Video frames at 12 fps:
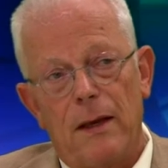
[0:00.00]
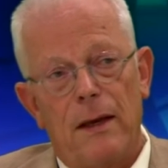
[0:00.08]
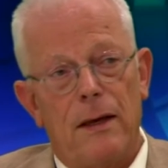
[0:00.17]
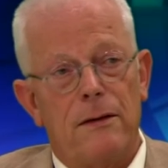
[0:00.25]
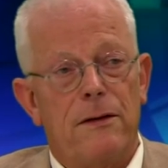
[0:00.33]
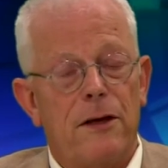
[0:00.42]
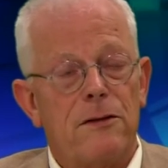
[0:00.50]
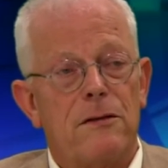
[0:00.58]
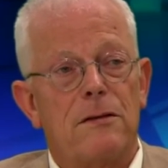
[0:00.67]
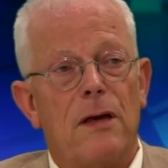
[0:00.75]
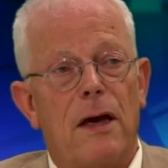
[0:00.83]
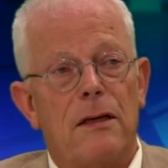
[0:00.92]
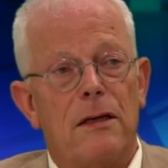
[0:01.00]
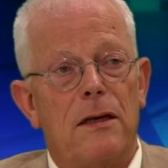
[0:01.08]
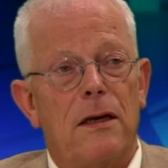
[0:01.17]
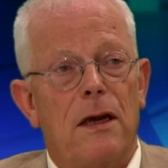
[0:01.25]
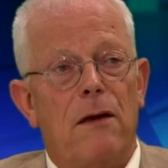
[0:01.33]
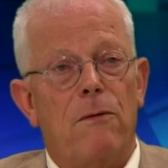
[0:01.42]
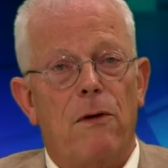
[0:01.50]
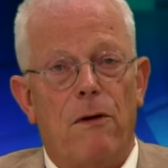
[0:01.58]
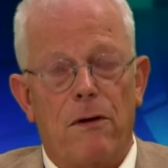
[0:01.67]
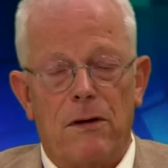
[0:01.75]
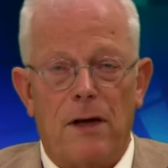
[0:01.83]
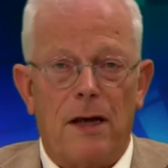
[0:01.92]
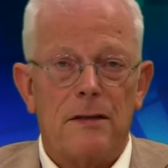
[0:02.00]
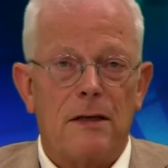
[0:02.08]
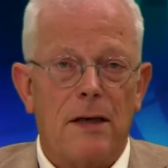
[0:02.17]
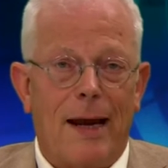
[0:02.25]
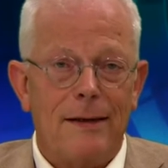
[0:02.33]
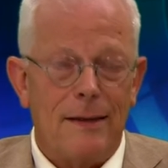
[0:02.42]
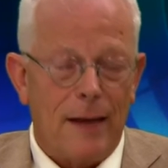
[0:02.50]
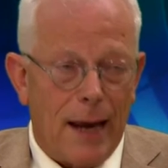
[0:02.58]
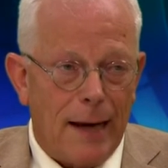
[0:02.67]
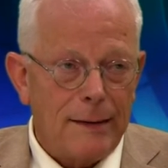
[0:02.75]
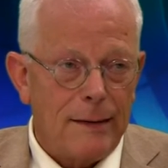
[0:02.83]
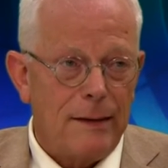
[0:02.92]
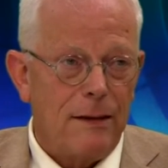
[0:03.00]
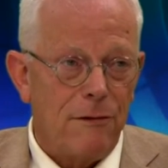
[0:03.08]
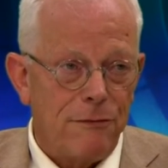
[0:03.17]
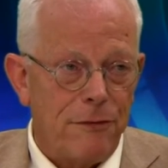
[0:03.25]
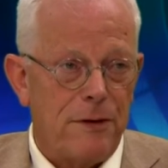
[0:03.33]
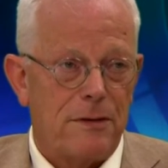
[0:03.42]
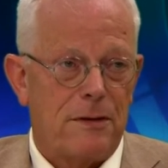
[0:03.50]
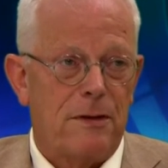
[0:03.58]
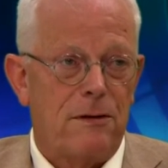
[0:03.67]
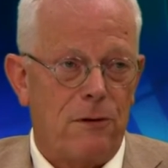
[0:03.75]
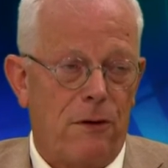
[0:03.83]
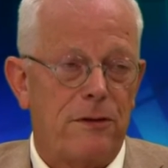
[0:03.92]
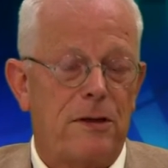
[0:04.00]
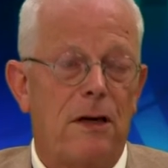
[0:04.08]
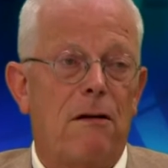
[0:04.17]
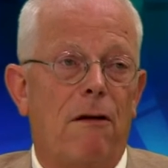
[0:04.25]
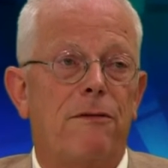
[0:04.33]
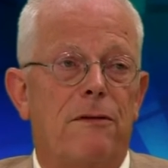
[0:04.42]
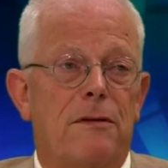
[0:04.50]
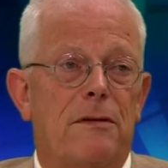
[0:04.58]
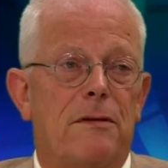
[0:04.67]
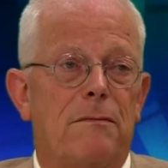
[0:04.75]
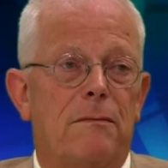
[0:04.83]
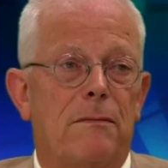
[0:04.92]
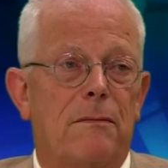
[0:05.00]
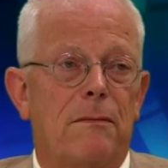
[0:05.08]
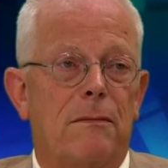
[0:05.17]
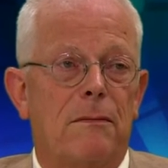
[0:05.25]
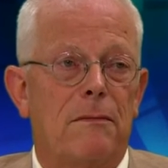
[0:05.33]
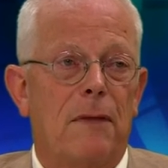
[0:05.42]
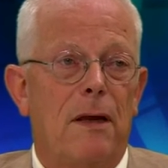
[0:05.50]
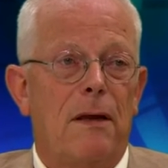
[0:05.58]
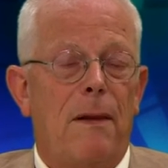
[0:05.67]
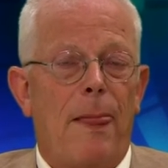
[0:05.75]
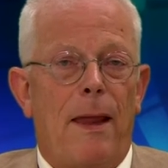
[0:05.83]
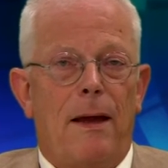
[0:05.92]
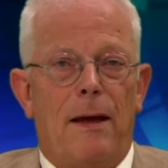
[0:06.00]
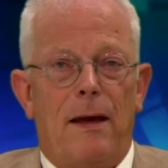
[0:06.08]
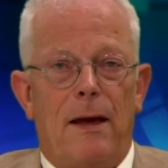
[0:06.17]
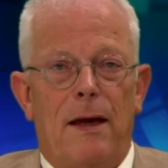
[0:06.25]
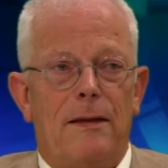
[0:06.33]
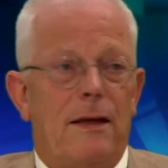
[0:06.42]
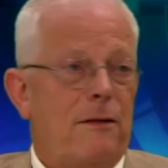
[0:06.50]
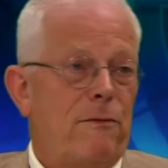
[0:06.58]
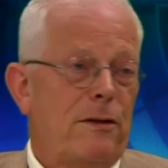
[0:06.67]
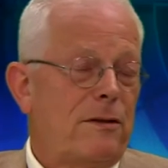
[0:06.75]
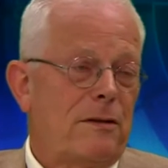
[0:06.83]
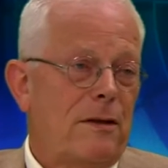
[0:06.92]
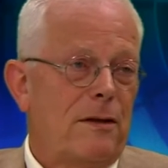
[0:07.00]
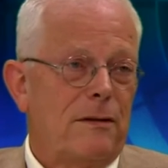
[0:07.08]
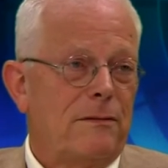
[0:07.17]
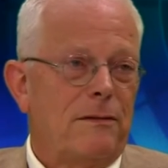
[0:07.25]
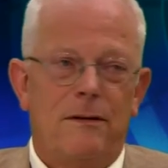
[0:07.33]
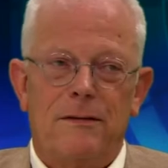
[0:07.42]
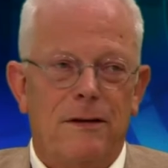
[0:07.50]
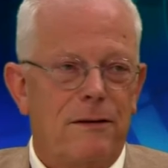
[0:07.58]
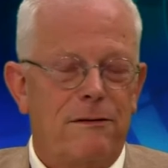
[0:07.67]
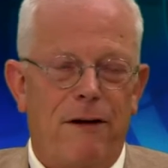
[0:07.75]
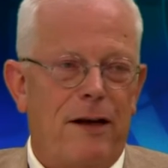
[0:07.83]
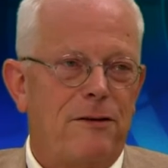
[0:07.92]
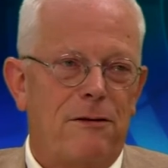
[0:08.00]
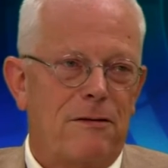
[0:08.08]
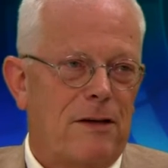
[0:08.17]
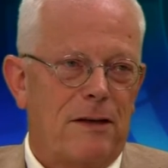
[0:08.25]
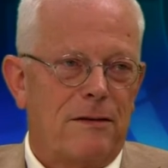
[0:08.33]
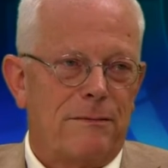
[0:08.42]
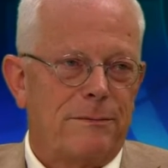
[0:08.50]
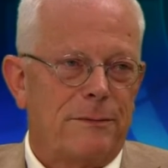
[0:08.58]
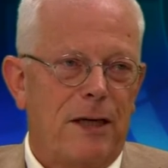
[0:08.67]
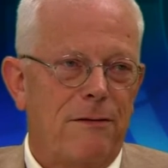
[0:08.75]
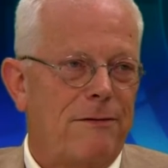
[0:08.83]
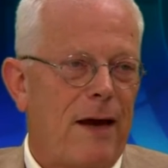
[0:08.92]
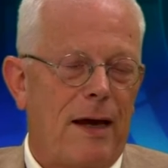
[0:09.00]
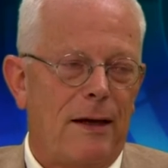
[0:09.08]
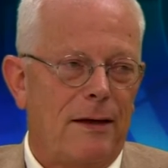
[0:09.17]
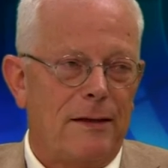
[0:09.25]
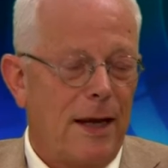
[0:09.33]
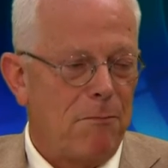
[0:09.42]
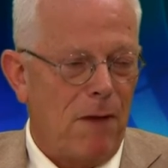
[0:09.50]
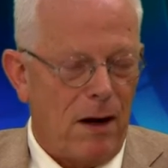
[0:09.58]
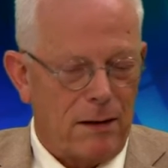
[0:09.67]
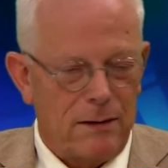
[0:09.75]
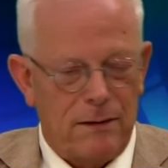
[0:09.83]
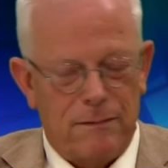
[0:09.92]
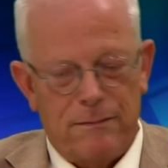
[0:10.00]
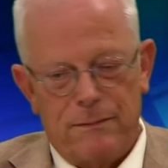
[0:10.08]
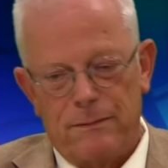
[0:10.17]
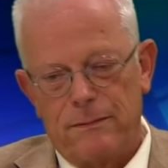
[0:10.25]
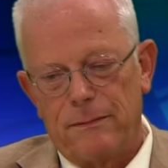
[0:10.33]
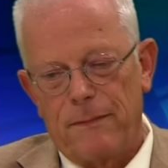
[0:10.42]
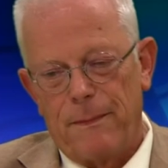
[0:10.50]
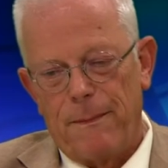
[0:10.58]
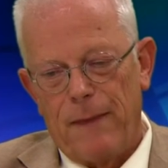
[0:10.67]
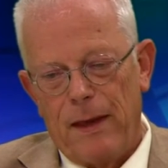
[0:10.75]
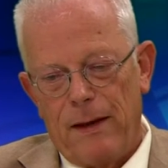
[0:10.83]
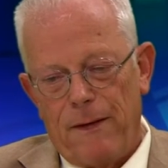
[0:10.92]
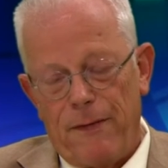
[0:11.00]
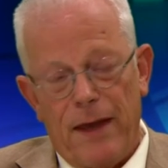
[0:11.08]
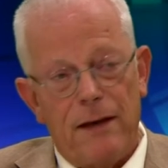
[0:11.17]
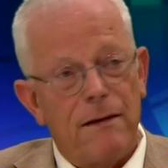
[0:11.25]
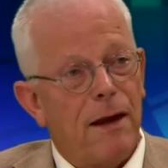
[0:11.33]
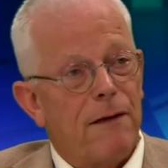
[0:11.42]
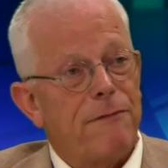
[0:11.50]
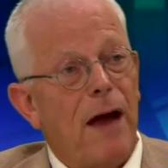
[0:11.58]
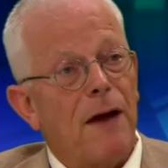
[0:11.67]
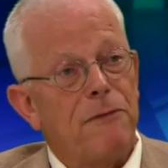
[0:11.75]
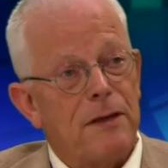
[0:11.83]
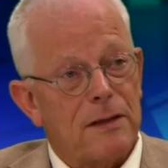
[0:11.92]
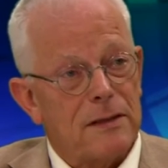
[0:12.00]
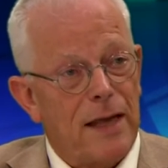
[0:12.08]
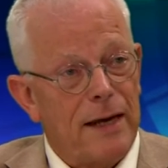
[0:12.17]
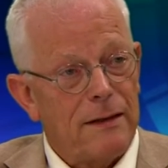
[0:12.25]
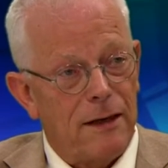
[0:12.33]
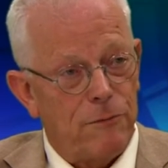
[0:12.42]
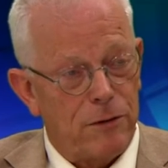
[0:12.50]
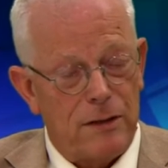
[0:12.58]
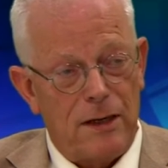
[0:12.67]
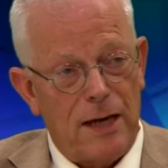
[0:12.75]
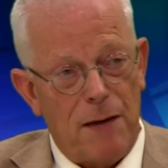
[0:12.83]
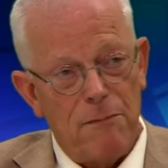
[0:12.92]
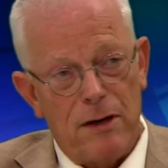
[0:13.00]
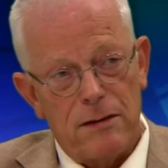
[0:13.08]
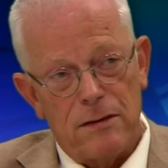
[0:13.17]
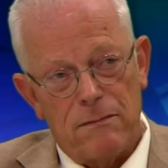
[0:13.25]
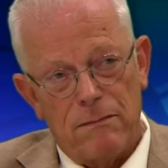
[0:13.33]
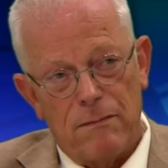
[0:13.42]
and the Dutch Society, we organized in 1980 the first North Sea conference. And that was a great success in Veje in Denmark. Then 5 years later it was in Cambridge